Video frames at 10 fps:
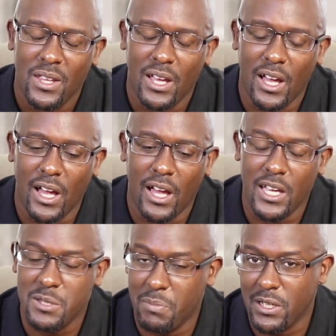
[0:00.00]

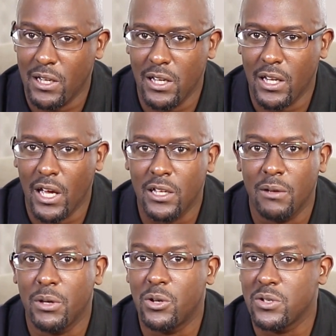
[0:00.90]
especially in Kenya,
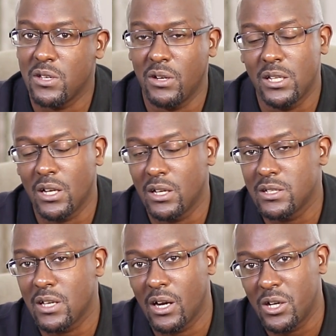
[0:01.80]
because the
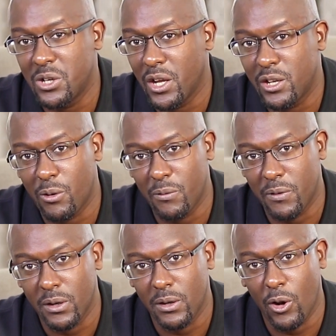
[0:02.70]
returns are great
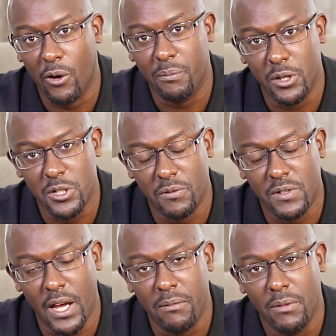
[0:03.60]
over long periods of
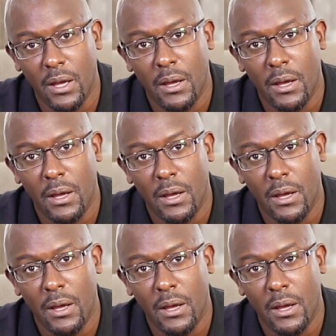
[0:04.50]
time.